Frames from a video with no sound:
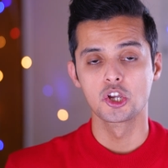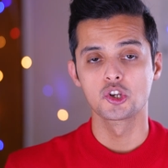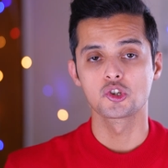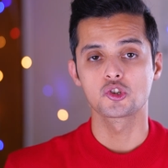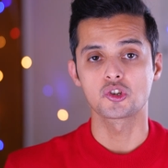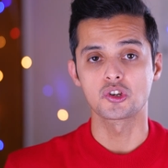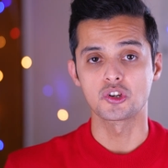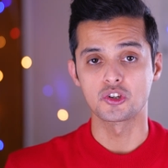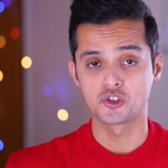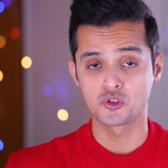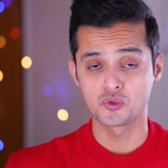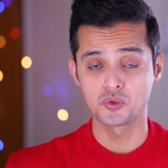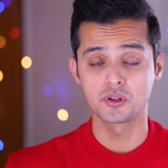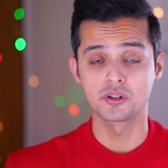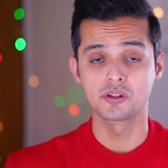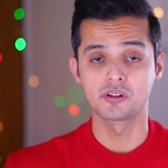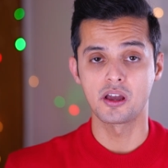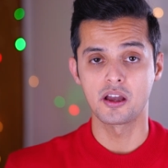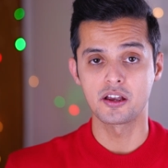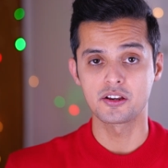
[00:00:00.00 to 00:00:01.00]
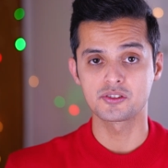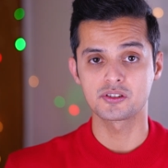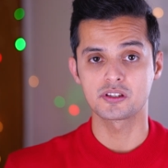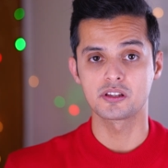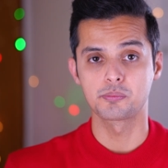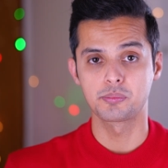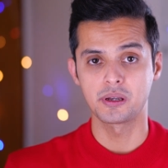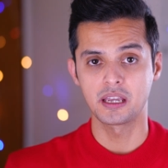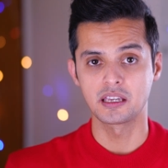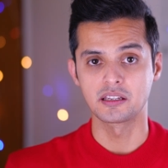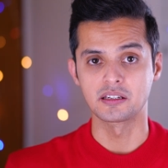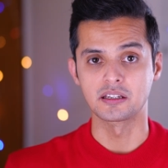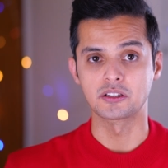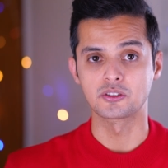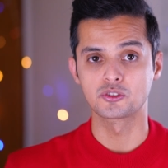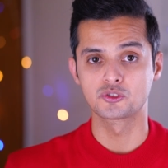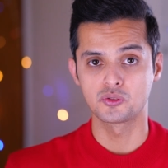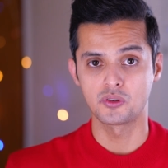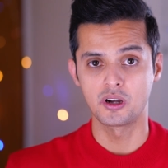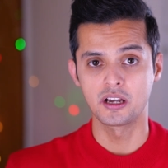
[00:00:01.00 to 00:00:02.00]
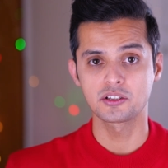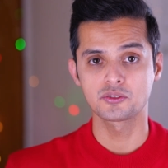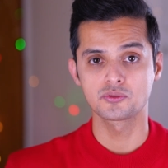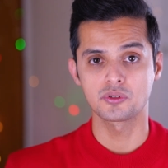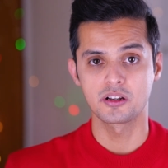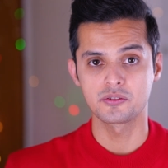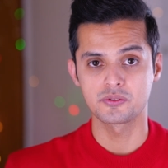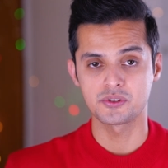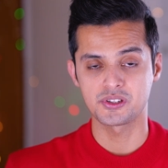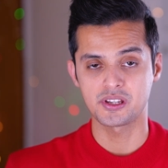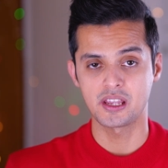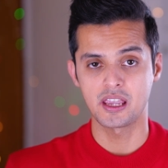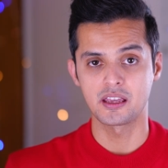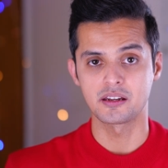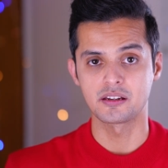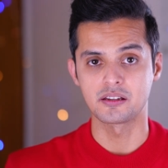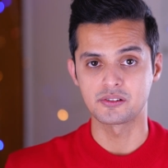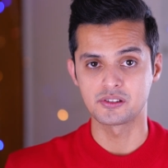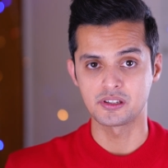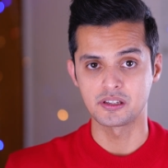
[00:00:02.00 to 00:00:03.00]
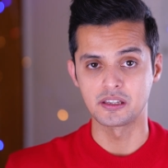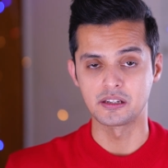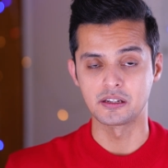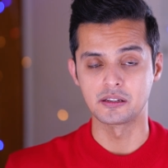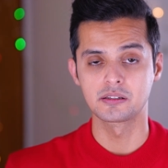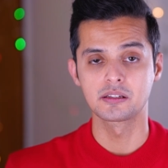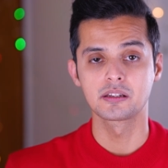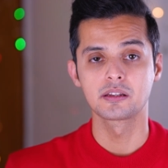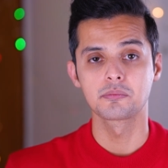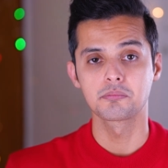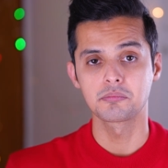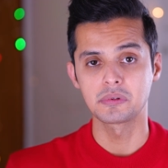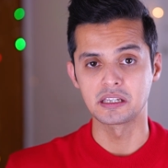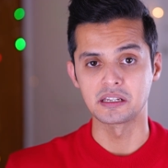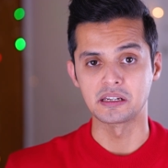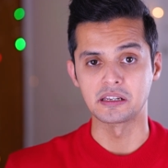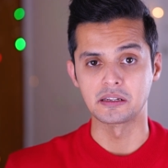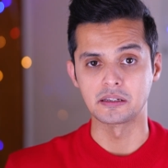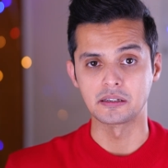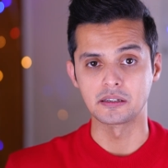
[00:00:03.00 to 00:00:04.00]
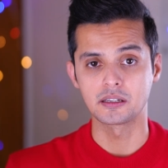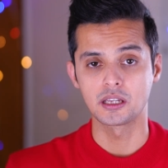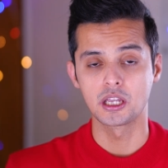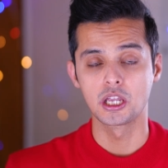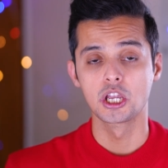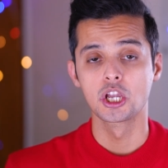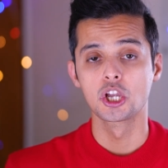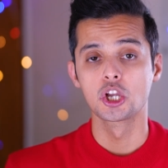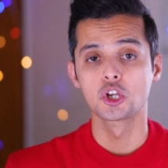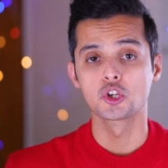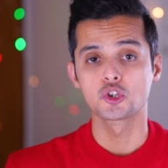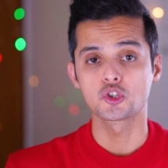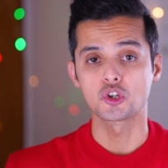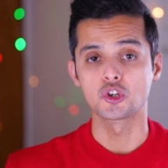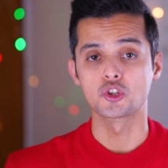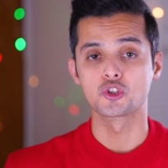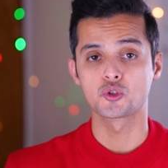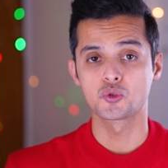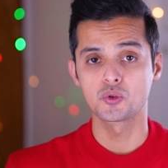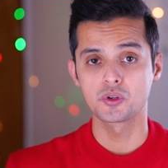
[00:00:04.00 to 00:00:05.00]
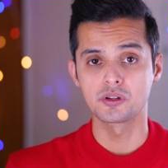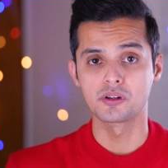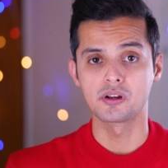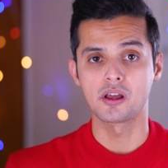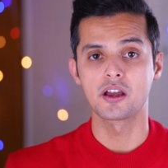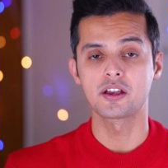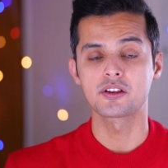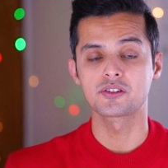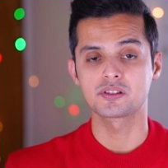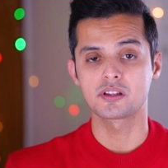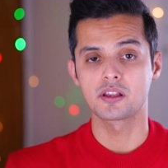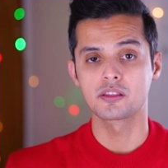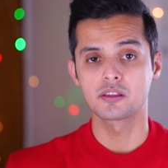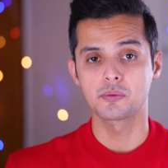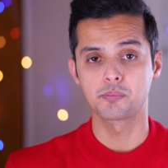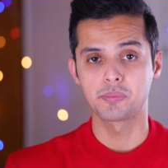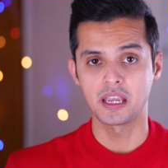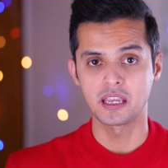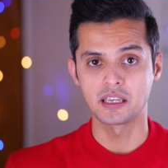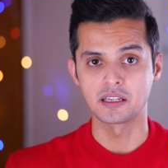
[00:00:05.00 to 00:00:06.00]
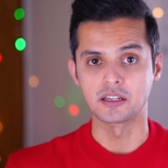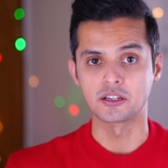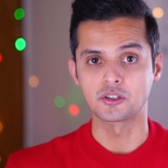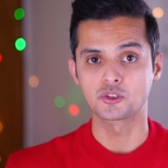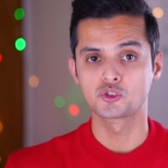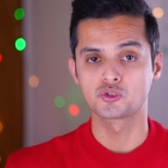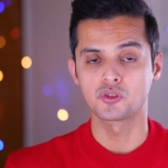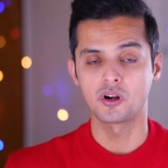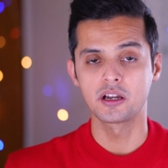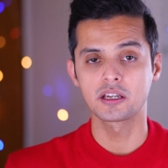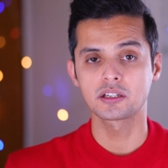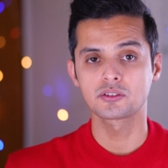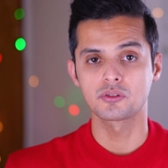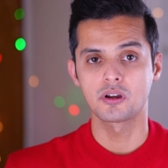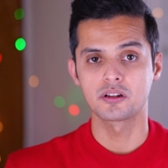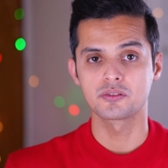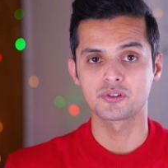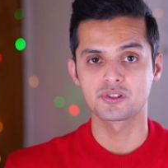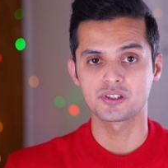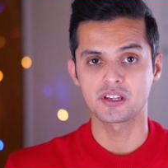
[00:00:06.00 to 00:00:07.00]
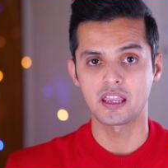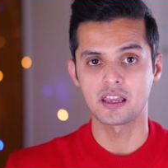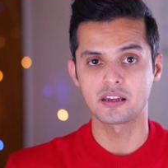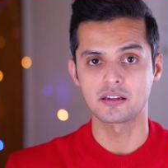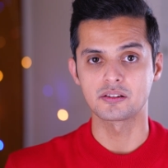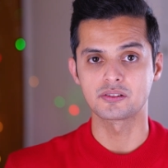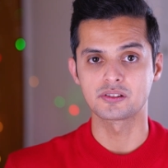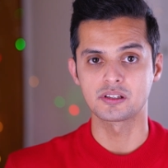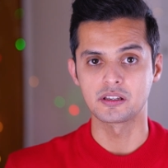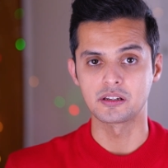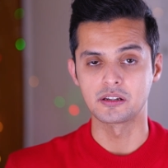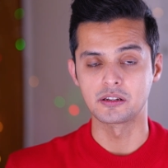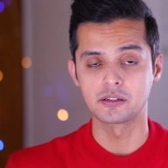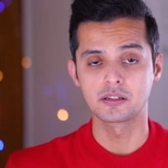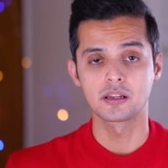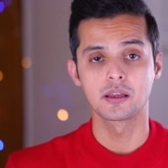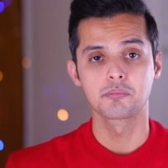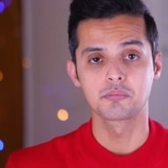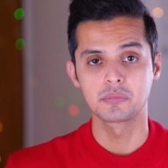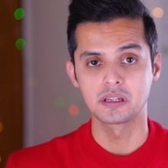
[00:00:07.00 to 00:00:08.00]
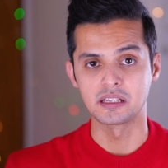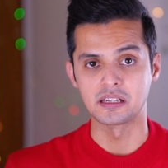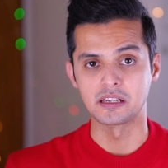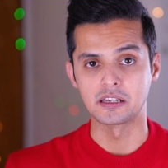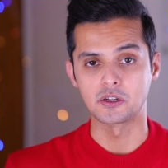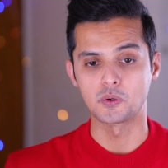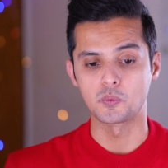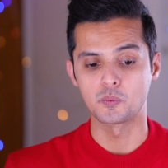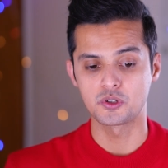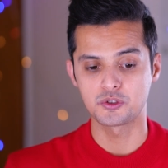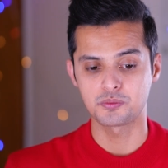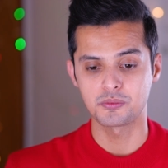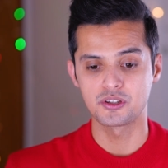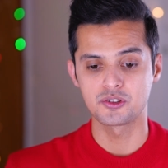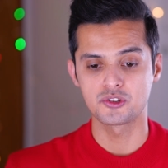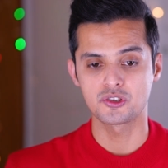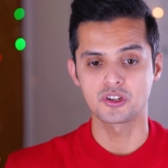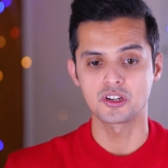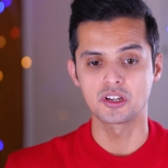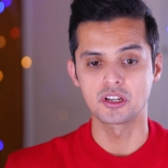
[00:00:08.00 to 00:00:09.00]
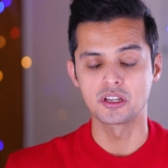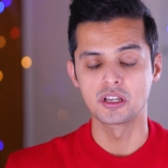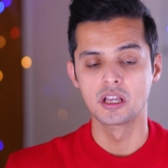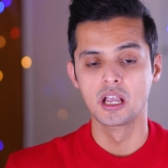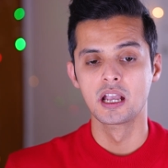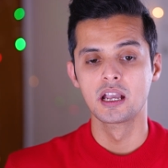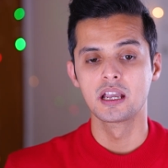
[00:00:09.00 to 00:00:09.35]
She scrutinized the painting, trying to understand its hidden meaning. She scrutinized the painting, trying to understand its hidden meaning, which means she